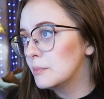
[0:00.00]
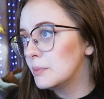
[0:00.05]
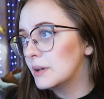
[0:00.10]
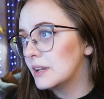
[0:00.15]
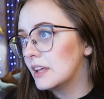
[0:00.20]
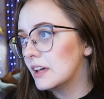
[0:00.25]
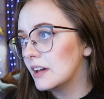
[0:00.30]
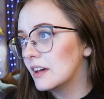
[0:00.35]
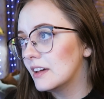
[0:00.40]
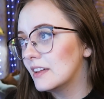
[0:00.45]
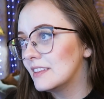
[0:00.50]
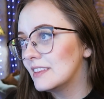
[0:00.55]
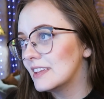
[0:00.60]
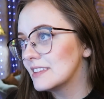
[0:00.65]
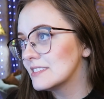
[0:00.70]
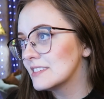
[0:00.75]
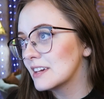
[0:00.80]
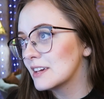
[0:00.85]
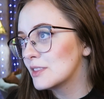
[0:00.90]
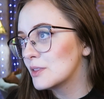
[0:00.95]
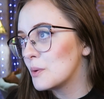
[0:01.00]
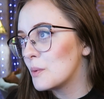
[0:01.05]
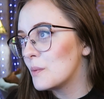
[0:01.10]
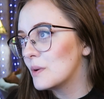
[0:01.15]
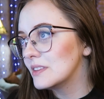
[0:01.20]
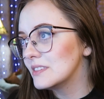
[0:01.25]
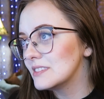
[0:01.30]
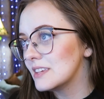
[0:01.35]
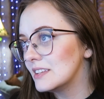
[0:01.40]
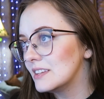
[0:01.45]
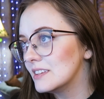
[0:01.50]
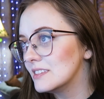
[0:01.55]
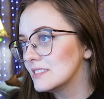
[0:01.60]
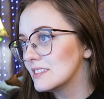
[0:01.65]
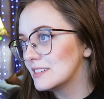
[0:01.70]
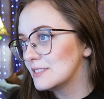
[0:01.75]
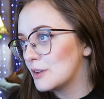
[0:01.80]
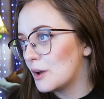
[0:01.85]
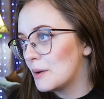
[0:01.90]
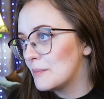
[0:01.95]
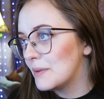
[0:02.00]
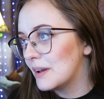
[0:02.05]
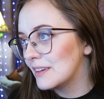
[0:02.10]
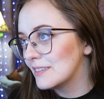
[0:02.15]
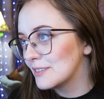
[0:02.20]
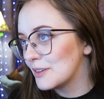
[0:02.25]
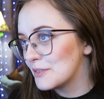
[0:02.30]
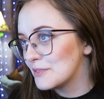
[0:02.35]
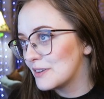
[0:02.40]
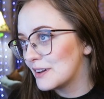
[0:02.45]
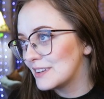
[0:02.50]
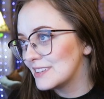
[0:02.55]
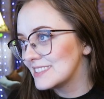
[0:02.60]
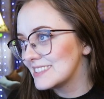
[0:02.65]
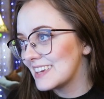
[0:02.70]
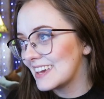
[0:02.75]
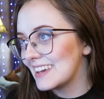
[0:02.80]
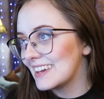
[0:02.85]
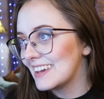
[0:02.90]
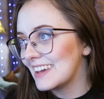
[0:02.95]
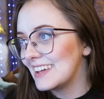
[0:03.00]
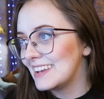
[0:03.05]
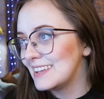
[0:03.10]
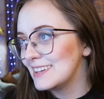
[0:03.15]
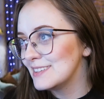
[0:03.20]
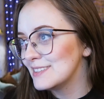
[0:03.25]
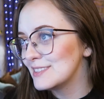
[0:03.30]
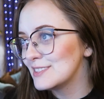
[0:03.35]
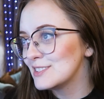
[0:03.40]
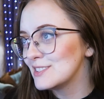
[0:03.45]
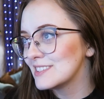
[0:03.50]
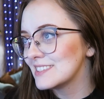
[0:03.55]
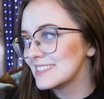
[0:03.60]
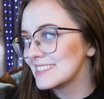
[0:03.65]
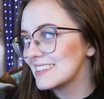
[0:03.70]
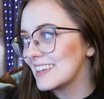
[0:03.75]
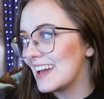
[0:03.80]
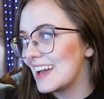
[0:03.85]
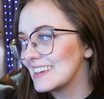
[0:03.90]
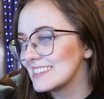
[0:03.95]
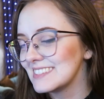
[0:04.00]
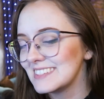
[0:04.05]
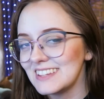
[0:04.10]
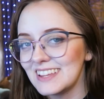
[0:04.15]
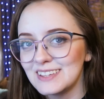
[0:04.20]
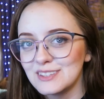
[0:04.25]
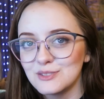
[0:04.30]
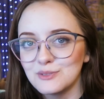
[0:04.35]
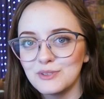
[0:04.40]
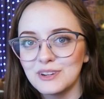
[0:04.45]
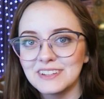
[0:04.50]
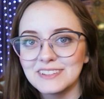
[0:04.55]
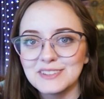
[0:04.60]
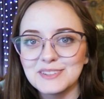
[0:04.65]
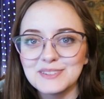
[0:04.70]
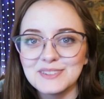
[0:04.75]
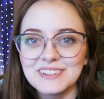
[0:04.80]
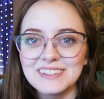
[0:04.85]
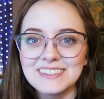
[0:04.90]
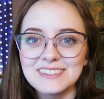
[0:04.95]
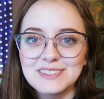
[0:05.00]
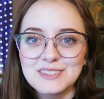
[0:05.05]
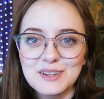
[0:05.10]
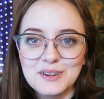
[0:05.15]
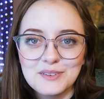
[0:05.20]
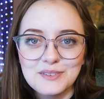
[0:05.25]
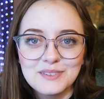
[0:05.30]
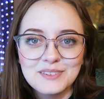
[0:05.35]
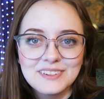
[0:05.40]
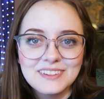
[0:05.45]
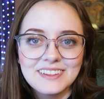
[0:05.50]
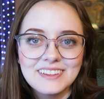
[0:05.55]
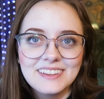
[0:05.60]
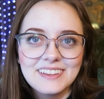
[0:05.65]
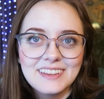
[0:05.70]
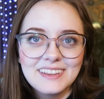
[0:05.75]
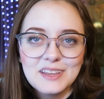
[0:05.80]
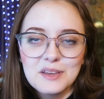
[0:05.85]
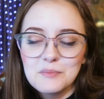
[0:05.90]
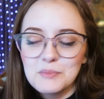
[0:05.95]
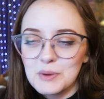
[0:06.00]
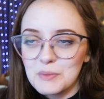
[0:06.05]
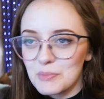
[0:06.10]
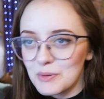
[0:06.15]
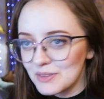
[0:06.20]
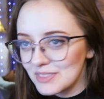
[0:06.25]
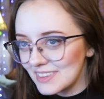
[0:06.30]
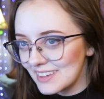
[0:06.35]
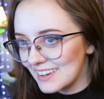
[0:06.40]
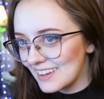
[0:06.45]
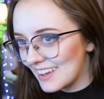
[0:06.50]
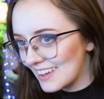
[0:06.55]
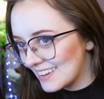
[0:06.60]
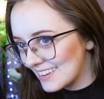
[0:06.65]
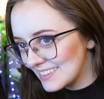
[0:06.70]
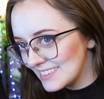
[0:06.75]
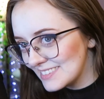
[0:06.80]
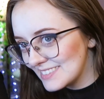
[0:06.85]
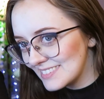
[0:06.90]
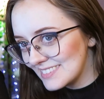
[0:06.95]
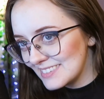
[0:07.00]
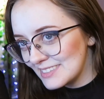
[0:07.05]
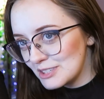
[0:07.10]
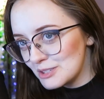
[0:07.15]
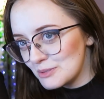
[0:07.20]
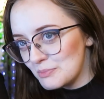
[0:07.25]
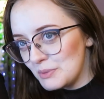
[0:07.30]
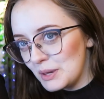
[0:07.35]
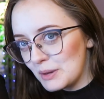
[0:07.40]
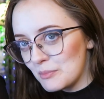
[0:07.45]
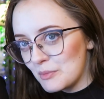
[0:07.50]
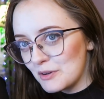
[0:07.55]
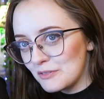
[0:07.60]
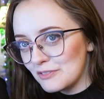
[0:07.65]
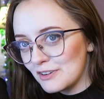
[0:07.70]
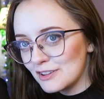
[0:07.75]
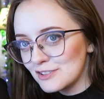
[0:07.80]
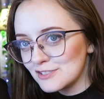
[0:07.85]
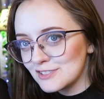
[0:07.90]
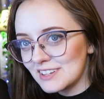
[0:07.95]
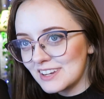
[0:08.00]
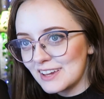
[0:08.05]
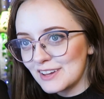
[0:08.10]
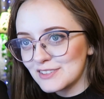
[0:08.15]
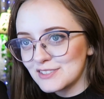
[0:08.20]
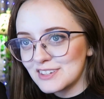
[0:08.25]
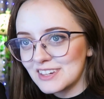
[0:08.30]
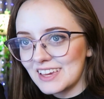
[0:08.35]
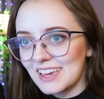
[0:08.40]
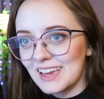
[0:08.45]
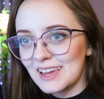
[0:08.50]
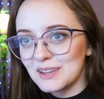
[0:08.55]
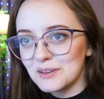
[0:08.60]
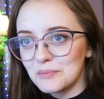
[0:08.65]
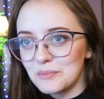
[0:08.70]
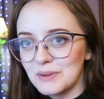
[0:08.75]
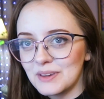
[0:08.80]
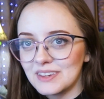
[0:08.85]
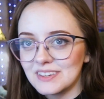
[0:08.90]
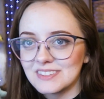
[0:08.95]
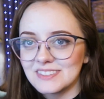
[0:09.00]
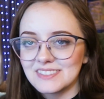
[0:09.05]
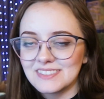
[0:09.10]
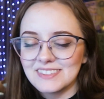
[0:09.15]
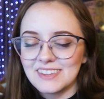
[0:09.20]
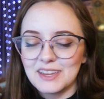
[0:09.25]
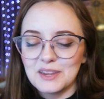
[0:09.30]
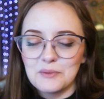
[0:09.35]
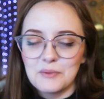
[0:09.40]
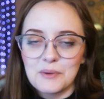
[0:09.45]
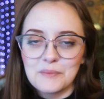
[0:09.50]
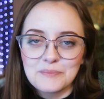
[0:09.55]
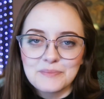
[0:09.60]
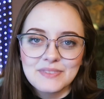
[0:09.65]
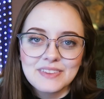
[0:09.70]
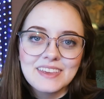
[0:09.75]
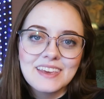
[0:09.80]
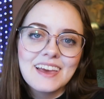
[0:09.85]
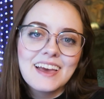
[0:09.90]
But that's like the one sentence I taught myself how to say, and it just has a nice ring to it. So people think I can speak more French than I actually can, because anyway,